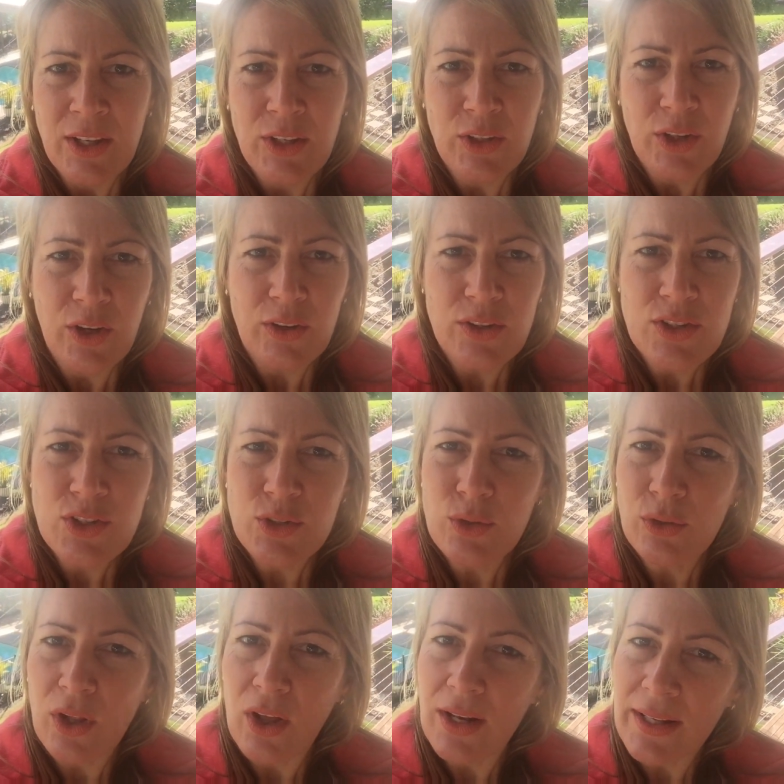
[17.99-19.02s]
you know,
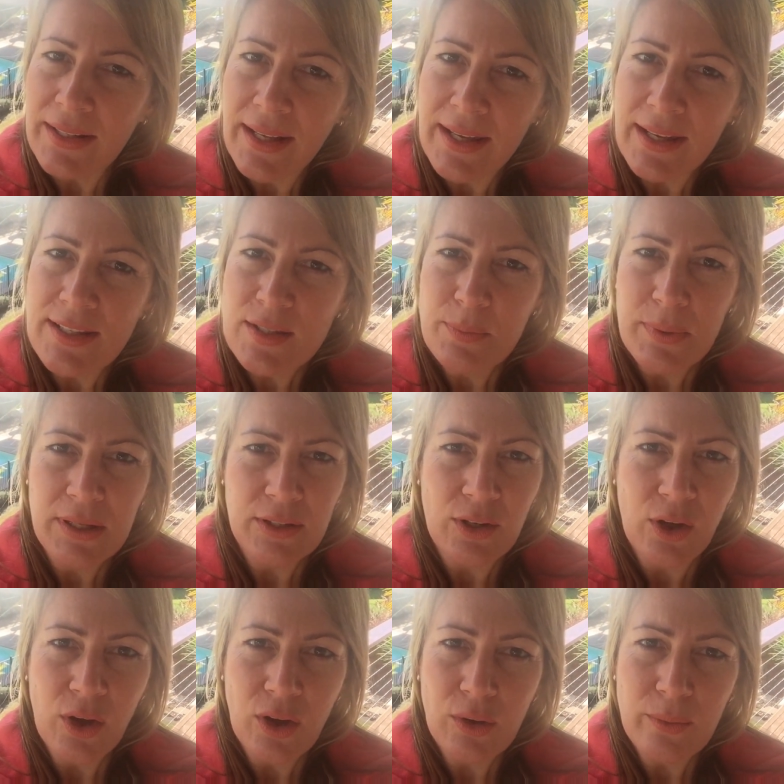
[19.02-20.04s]
school holidays, be at
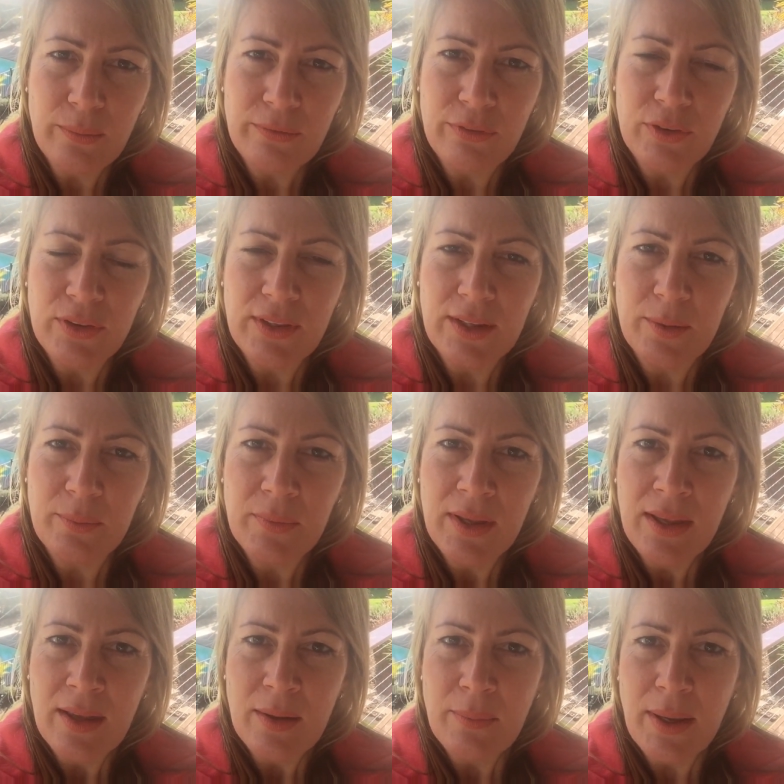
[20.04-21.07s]
home for them,
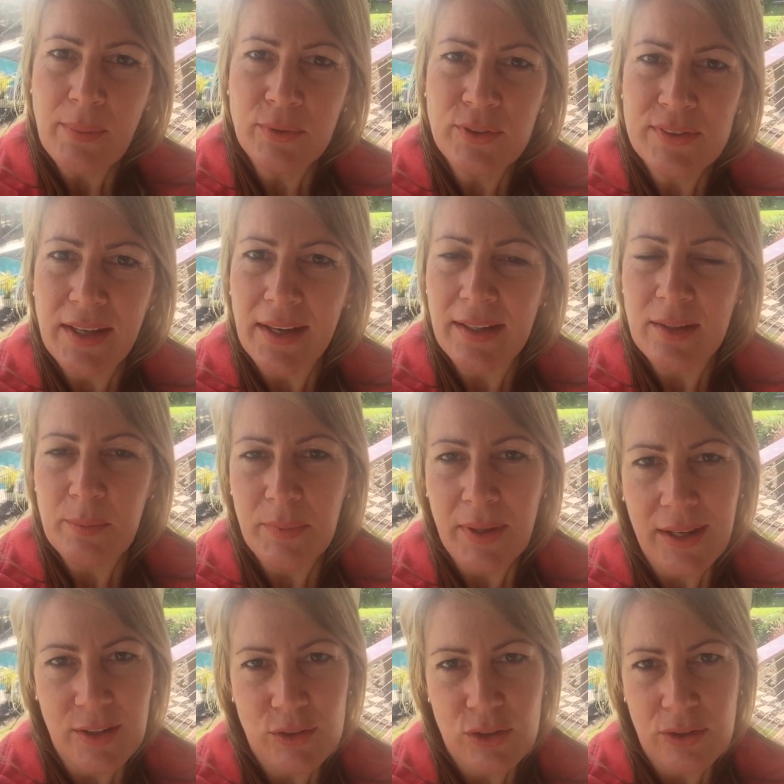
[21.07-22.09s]
be able to take them
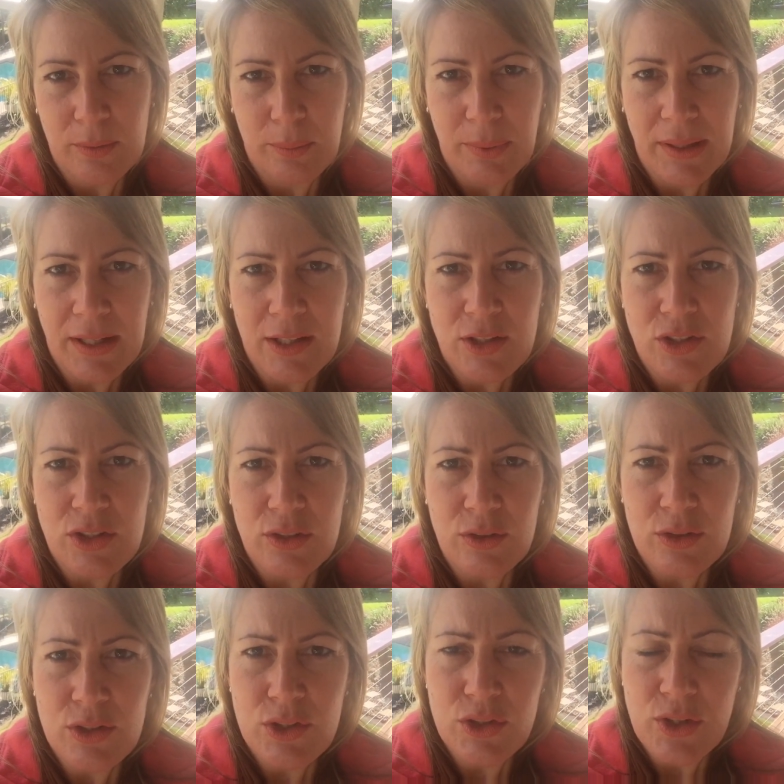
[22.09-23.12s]
down to the beach and
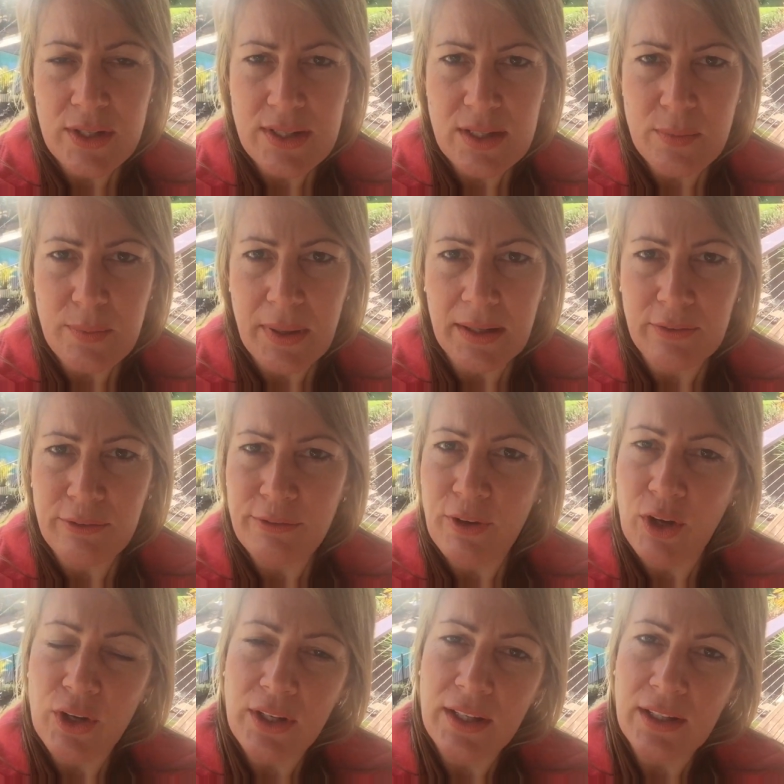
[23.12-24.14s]
not stress about
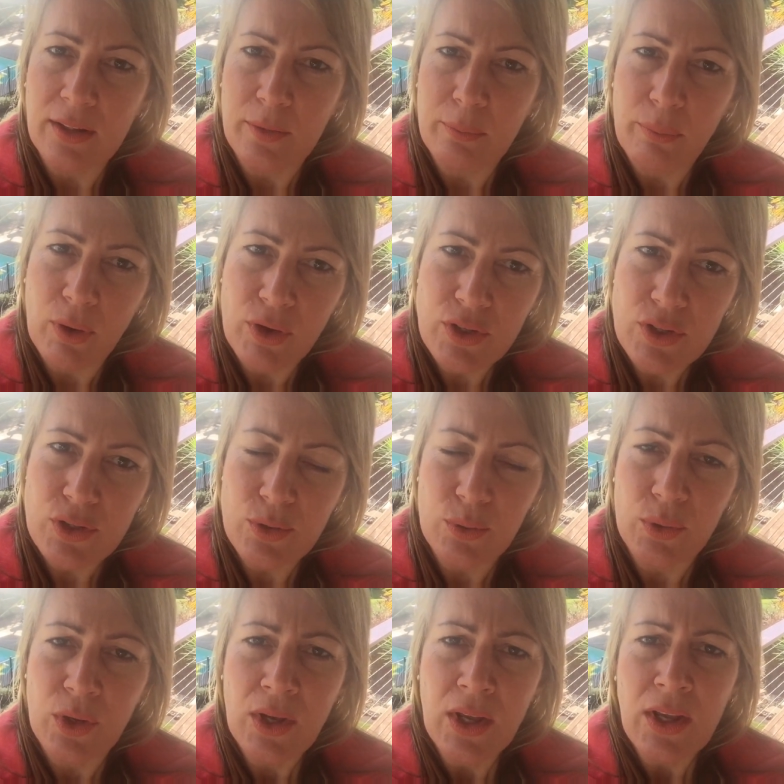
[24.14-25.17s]
phoning a boss,
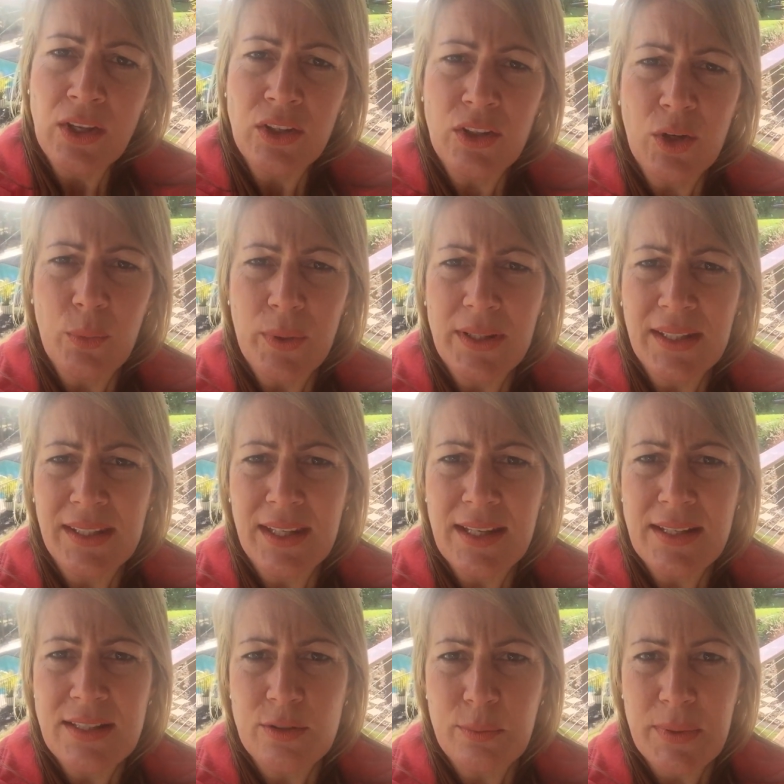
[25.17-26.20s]
or, you know, when the
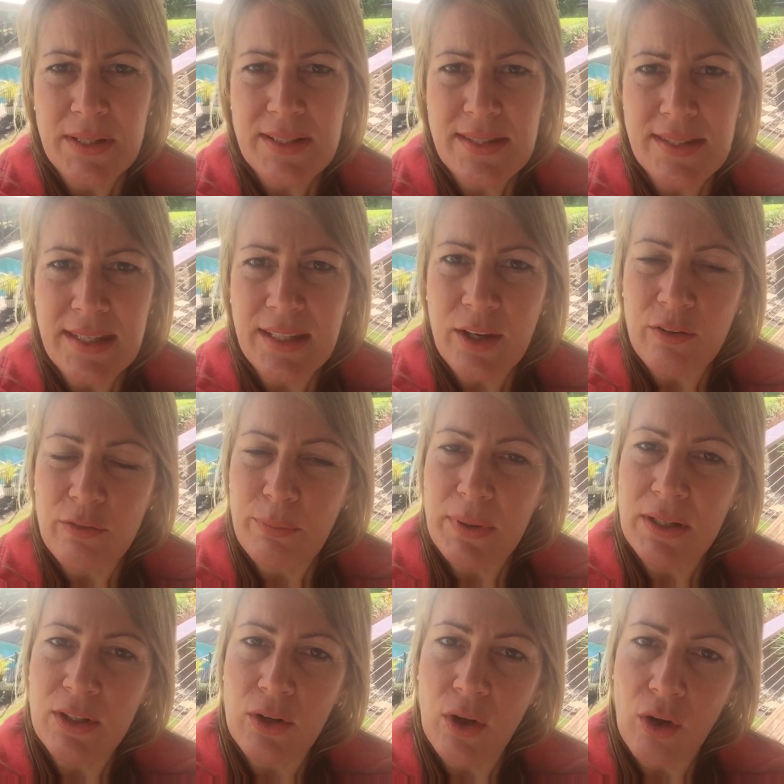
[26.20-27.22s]
kids have been sick, I've
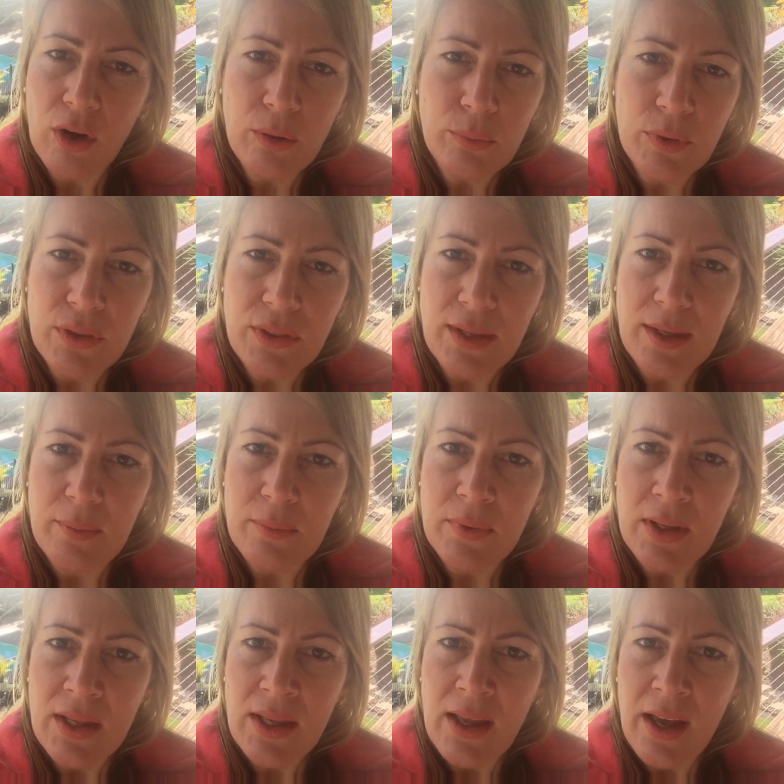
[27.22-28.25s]
been at home with them.